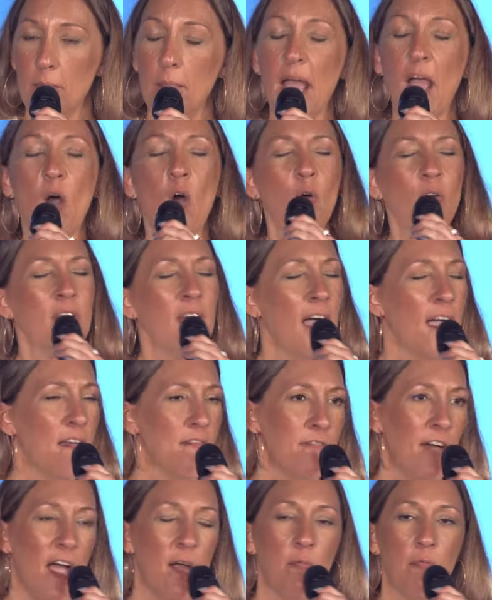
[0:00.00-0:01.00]
My whole
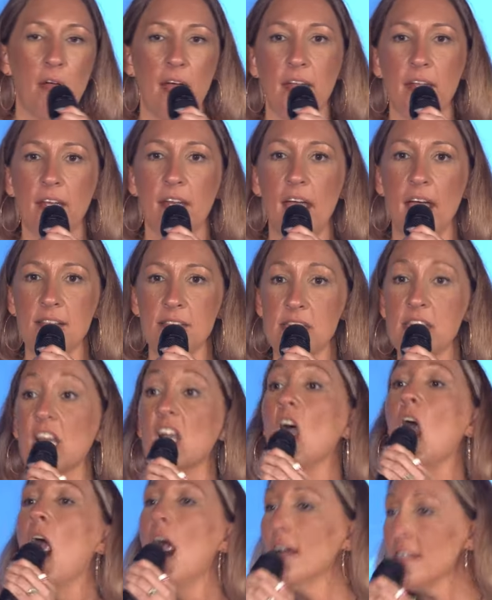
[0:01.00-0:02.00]
life, I read it as the
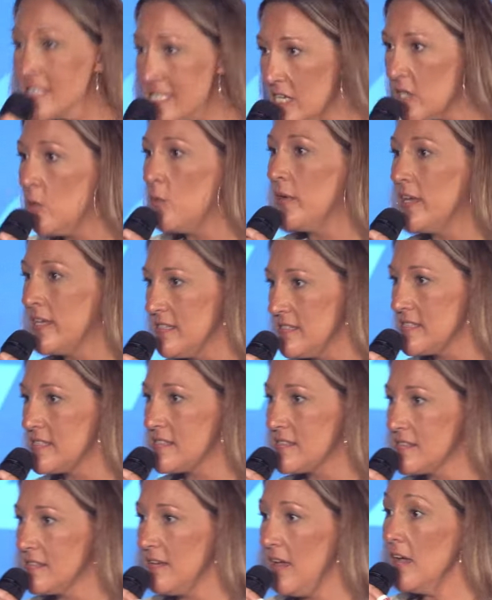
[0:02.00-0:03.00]

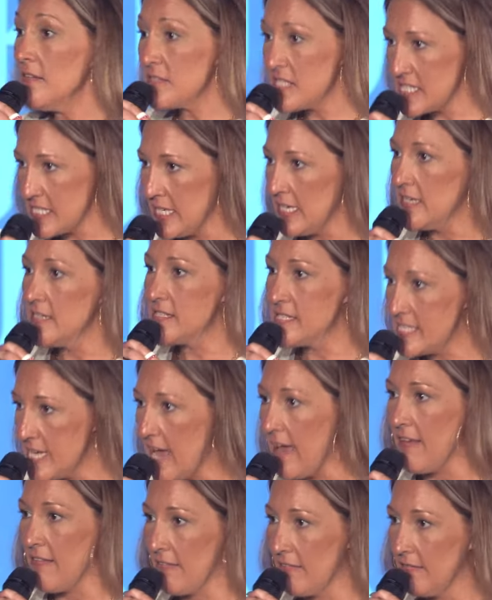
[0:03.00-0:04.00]
consequence of sin is
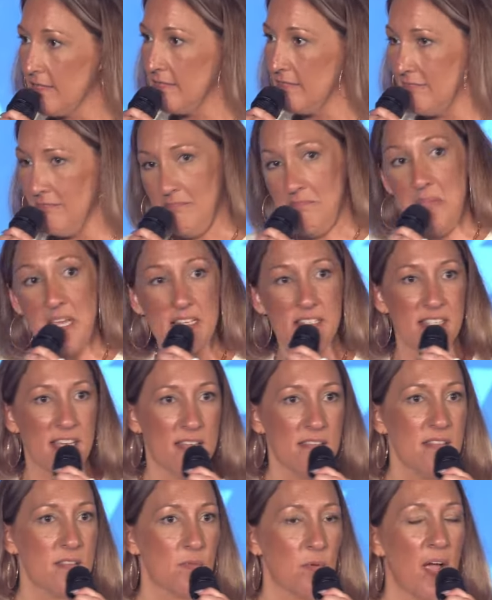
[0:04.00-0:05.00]
death. Makes
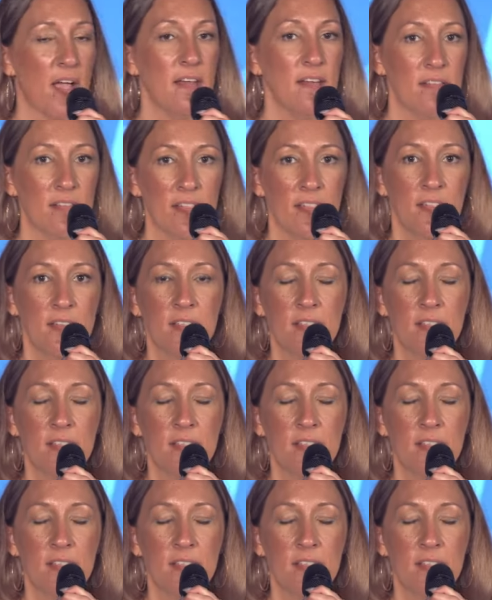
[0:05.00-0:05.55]
sense, right?